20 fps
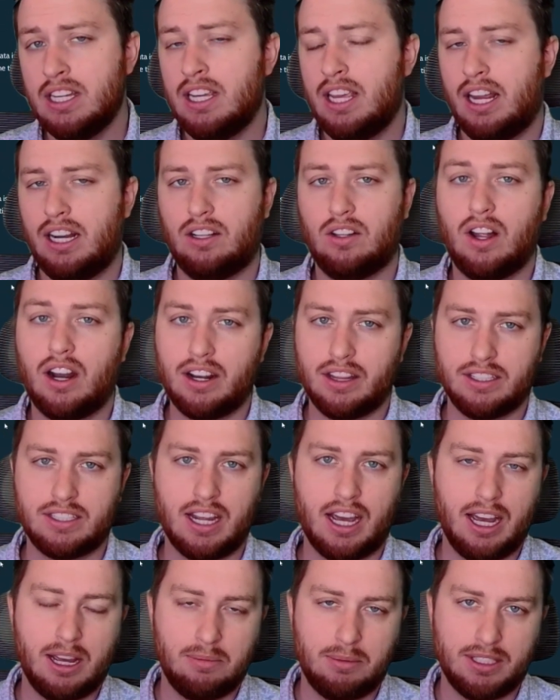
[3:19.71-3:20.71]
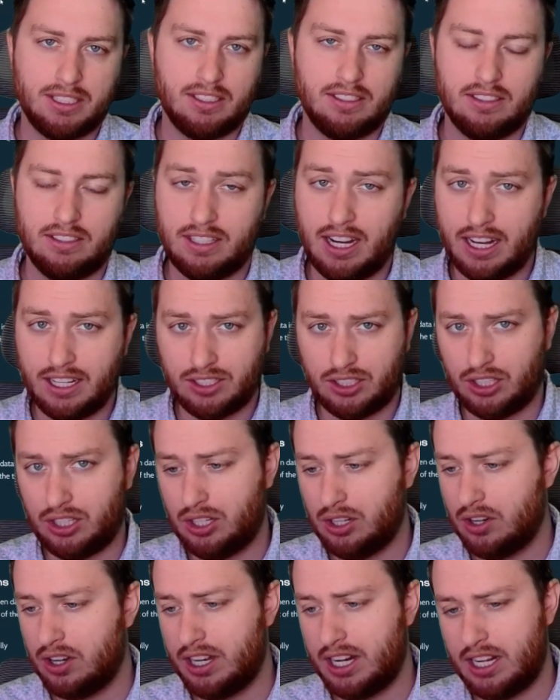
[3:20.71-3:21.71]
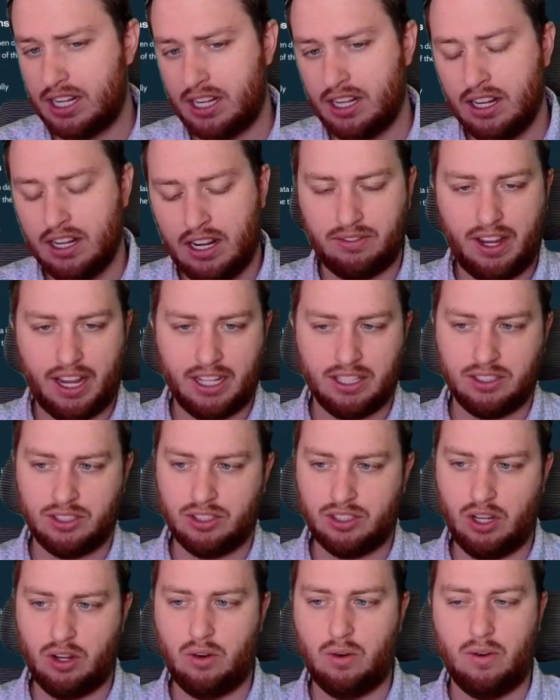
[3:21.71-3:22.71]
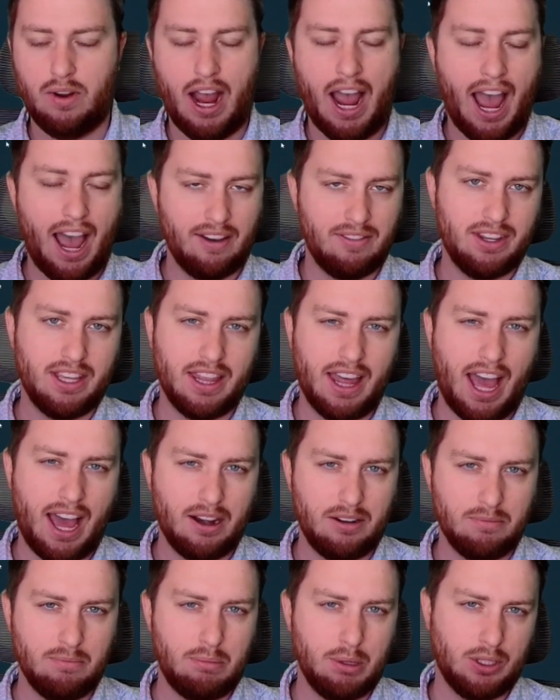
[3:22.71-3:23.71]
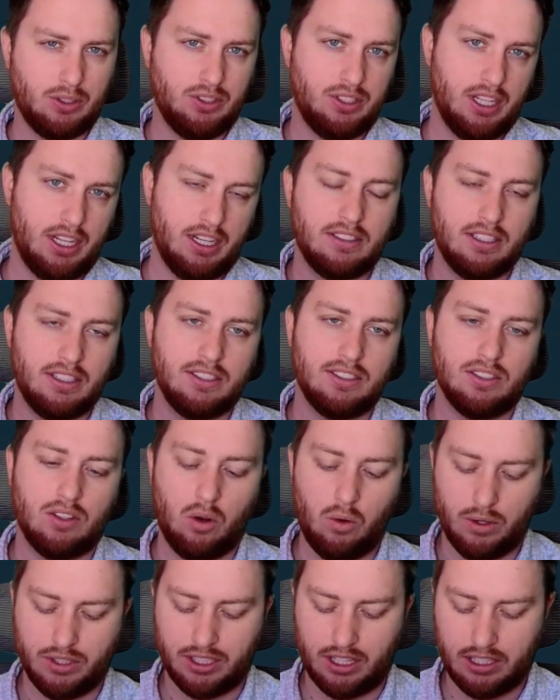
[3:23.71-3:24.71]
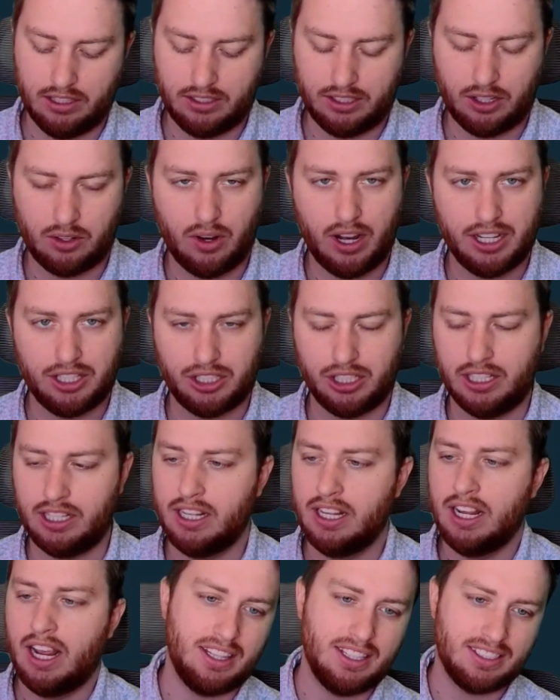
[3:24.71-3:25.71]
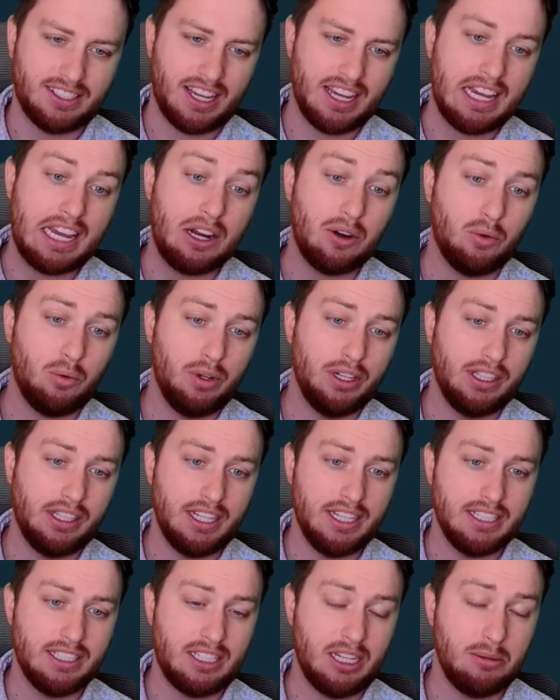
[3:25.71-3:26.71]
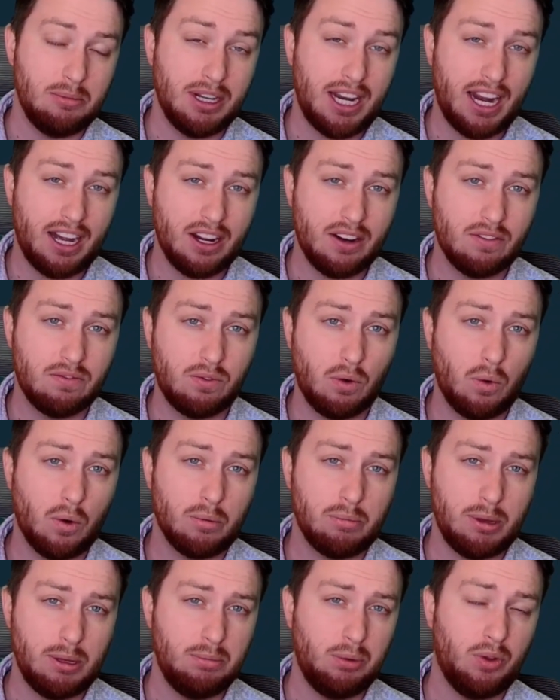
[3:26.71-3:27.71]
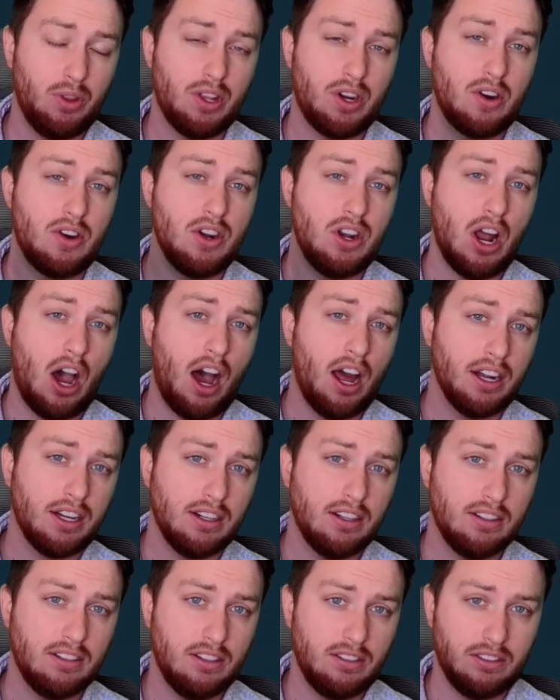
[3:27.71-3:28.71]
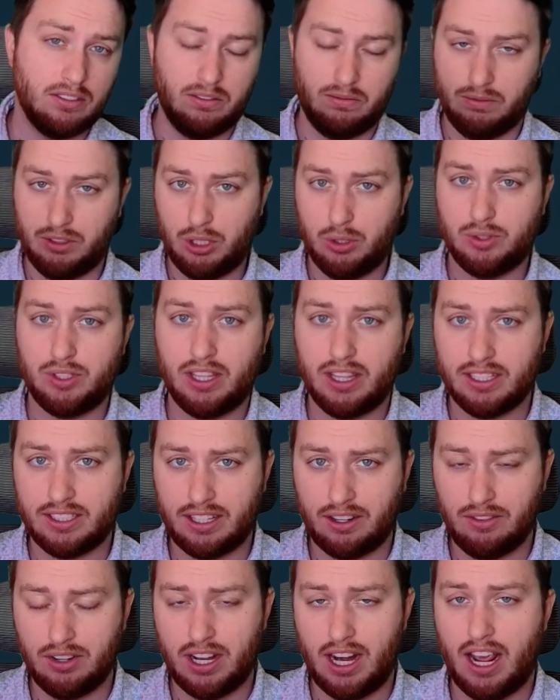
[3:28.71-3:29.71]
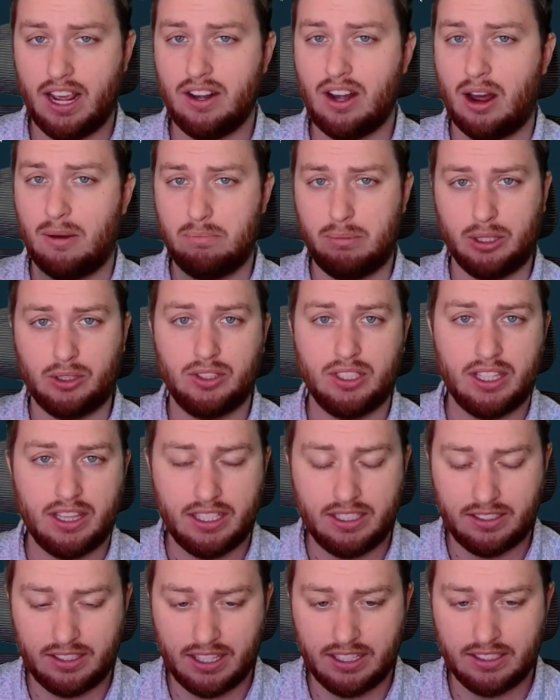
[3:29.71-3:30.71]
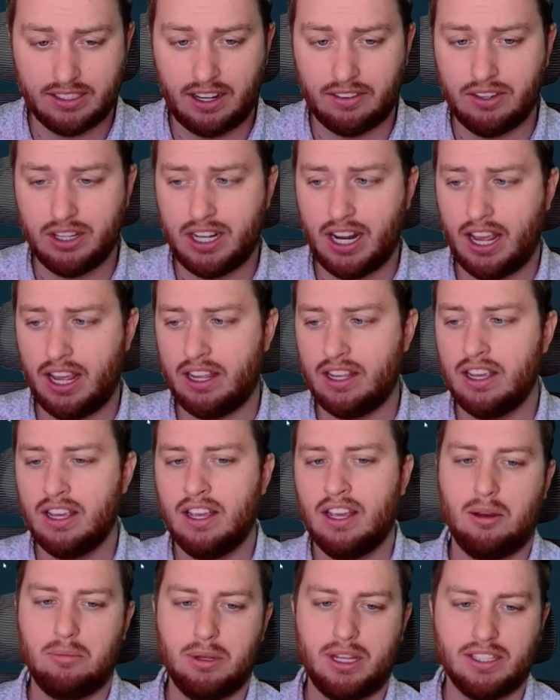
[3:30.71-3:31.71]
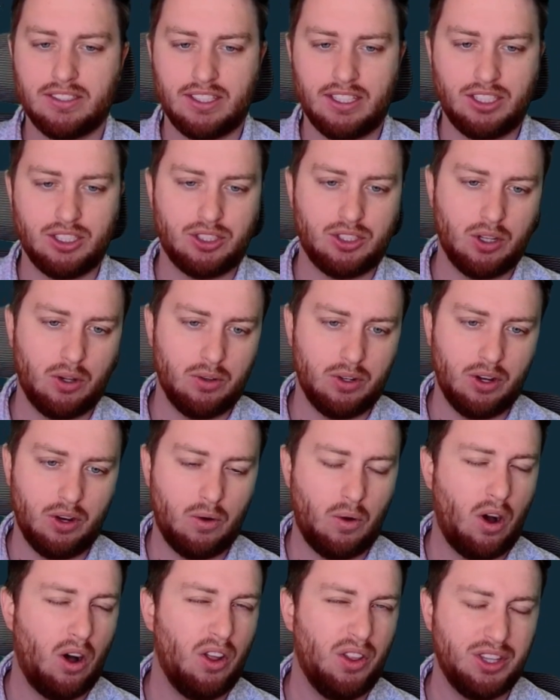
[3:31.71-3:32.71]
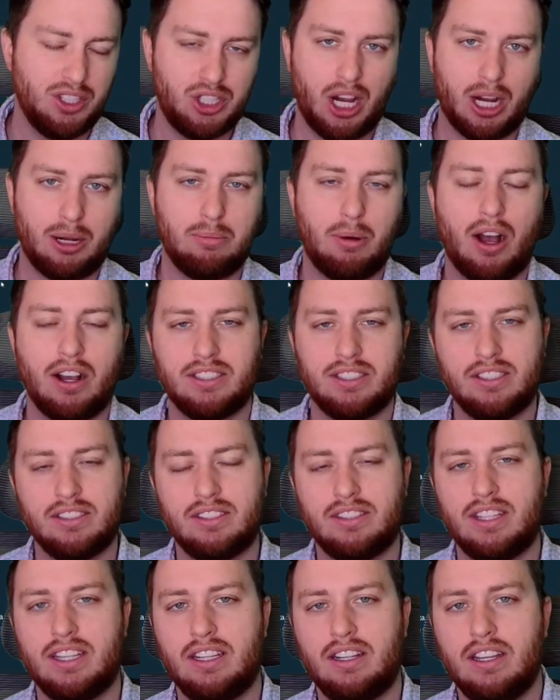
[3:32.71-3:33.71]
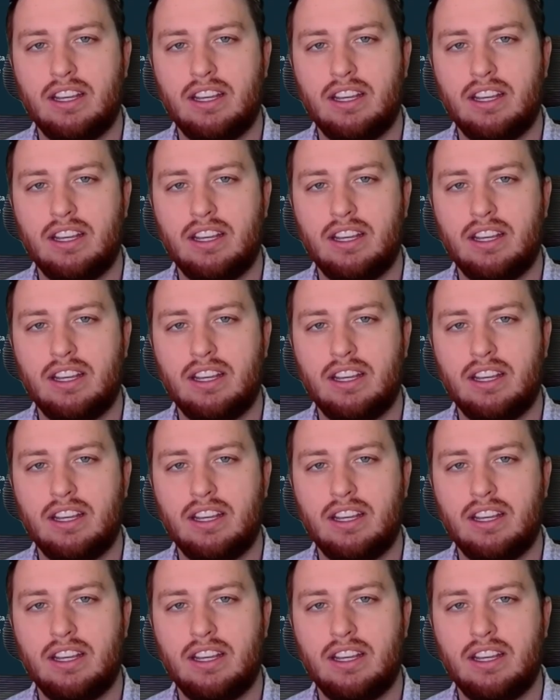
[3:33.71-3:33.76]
And a lot of the time, this is data security. And so having that built in is always a consideration. This can get really intimidating for people that are not using this every day, not building these things every day, because they just don't know all the check boxes that